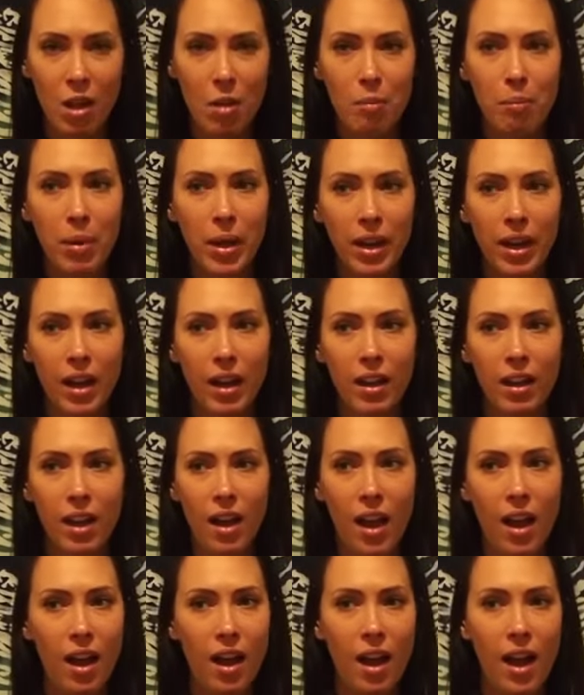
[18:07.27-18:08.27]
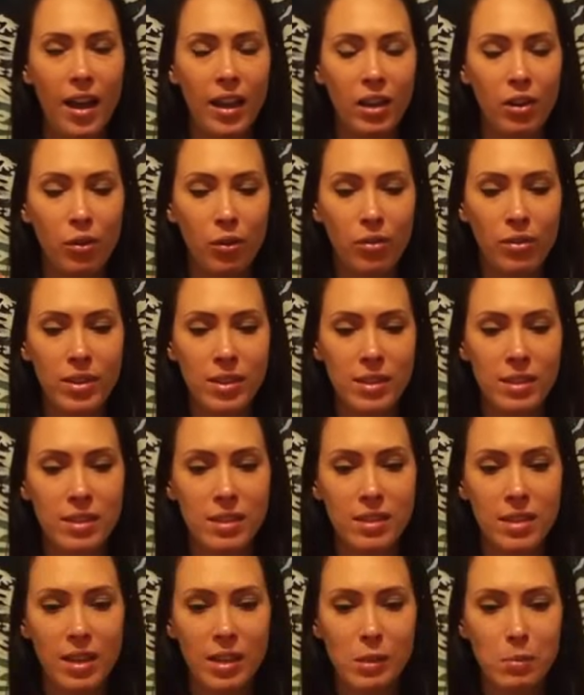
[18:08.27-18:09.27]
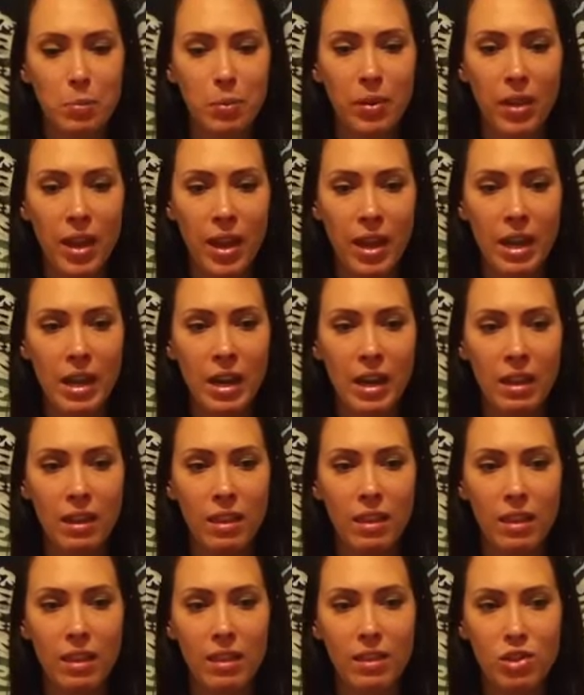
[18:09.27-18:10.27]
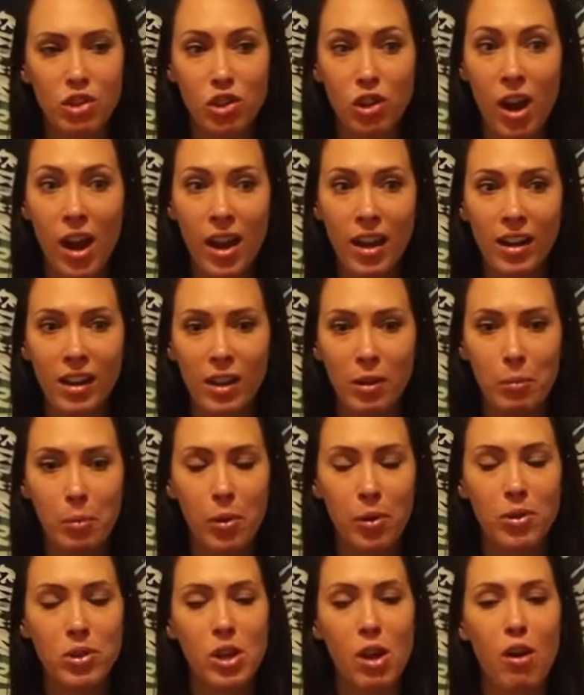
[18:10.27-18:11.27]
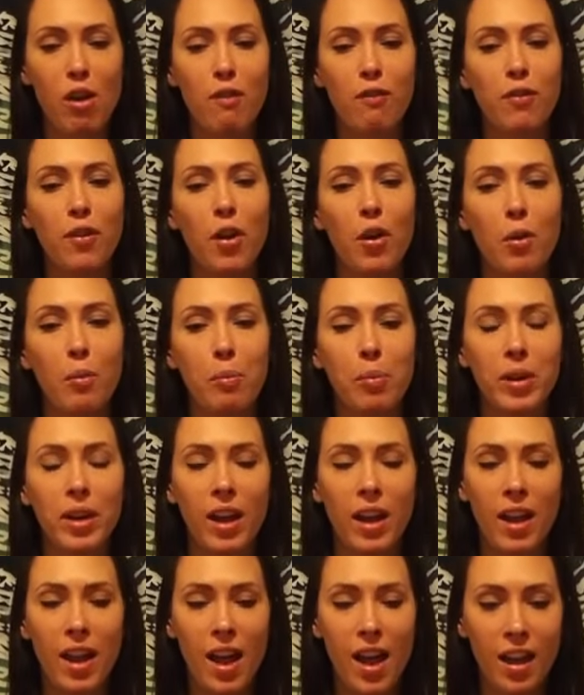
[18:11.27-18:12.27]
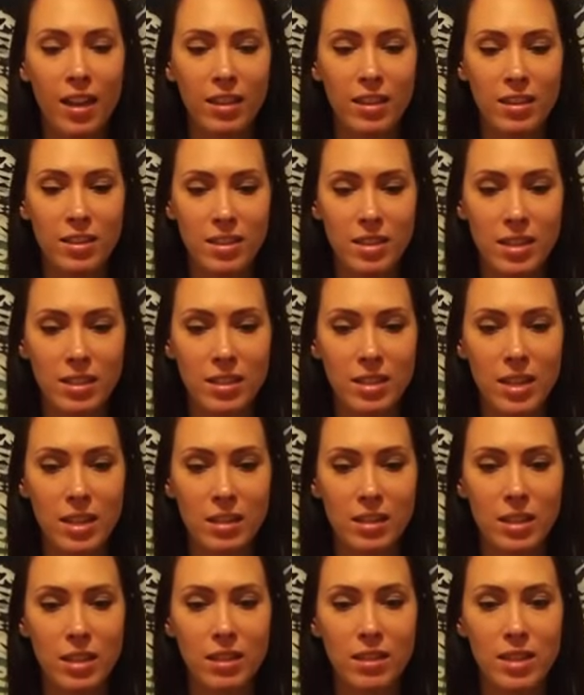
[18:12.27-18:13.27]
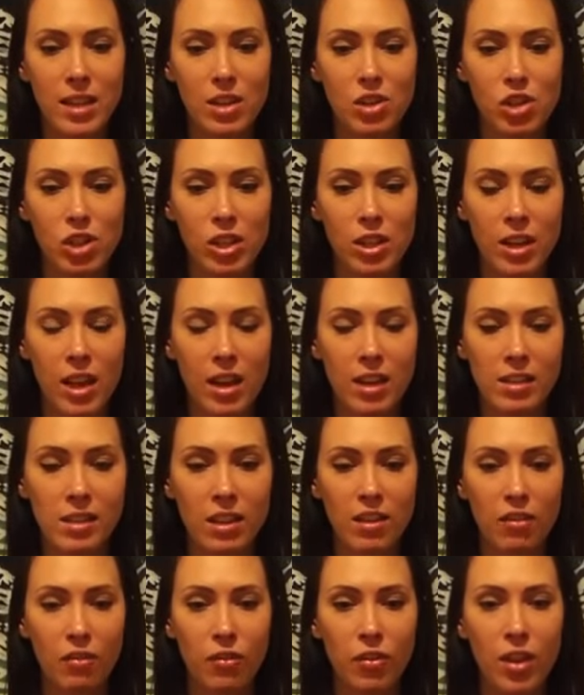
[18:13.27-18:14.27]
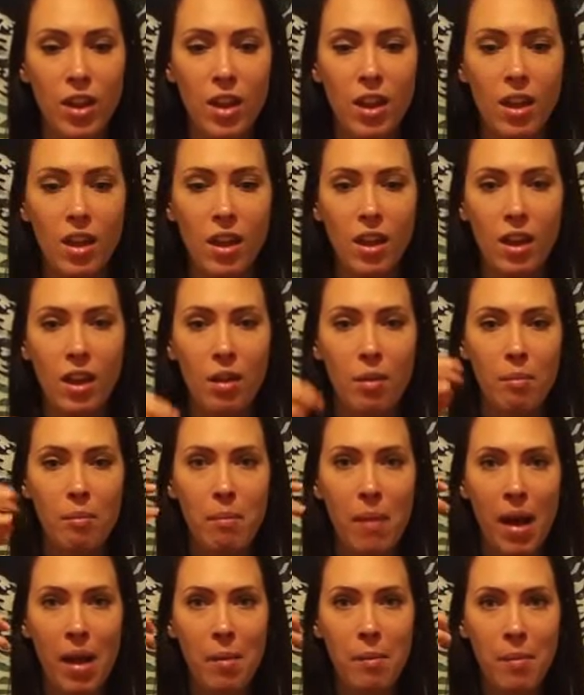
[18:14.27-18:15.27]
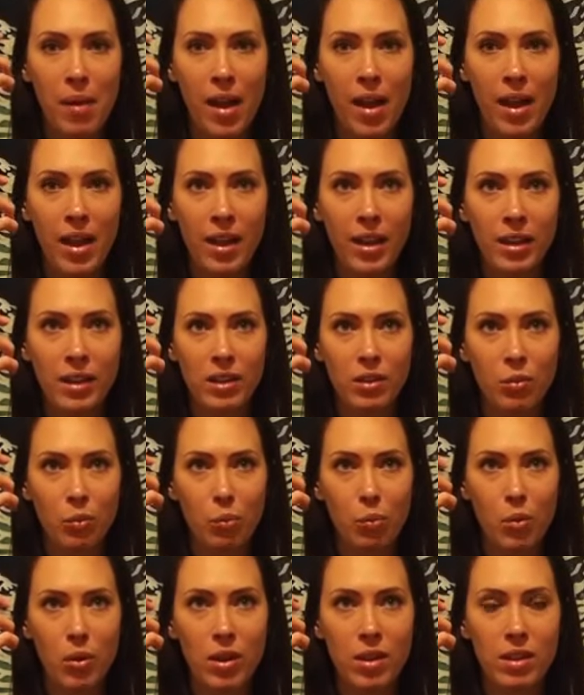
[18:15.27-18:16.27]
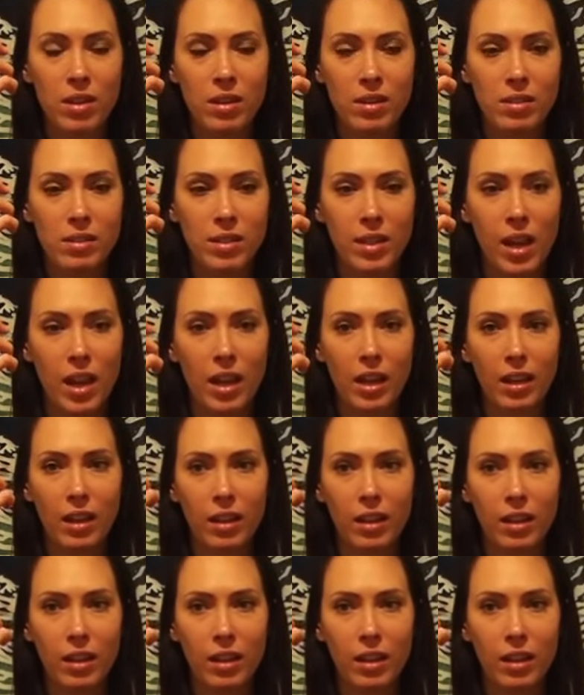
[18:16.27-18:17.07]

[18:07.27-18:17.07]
But I can only explain and try to approach how I felt, but I had this distinct sensation as if my mind was like